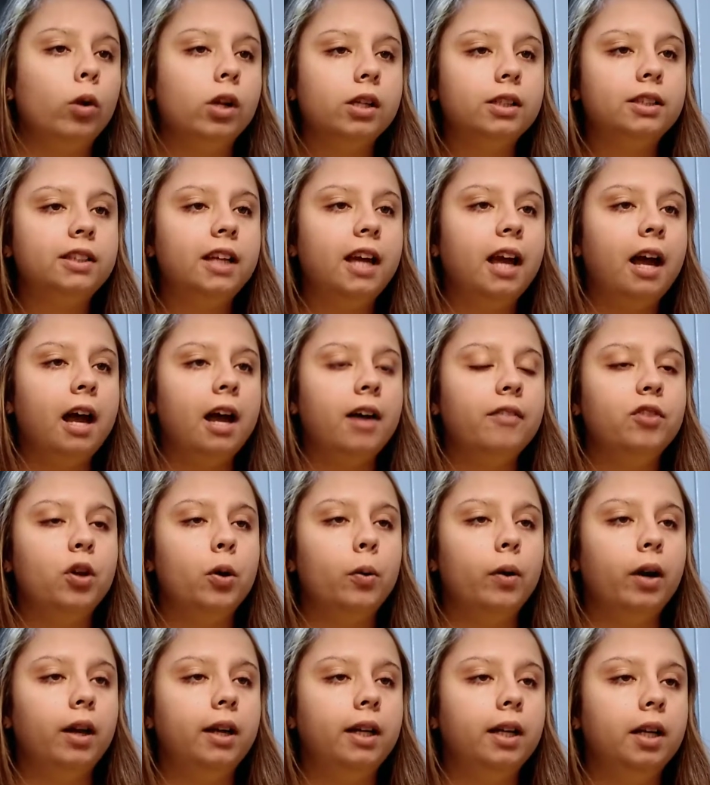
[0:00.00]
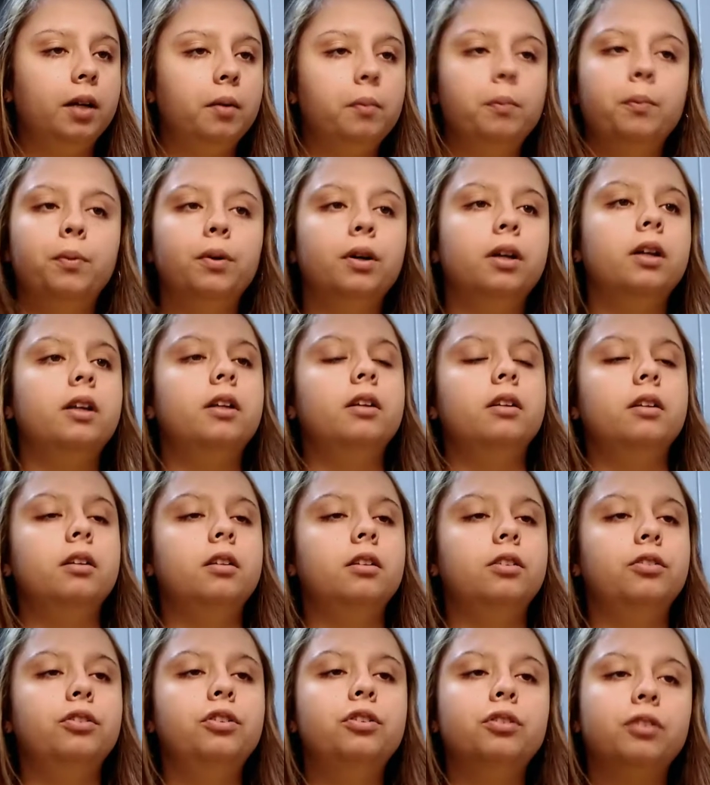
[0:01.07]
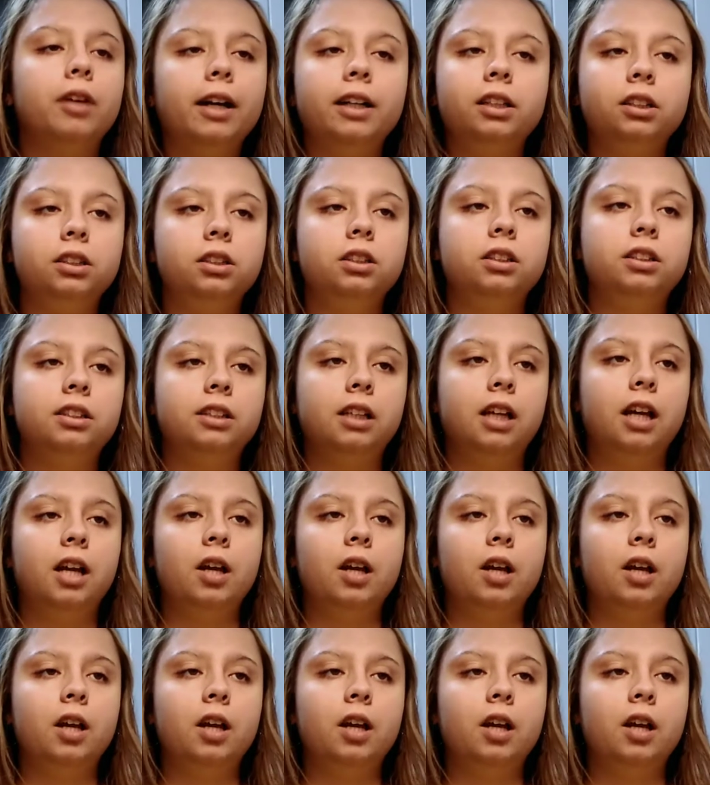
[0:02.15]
well, I say I have no idea, but the directions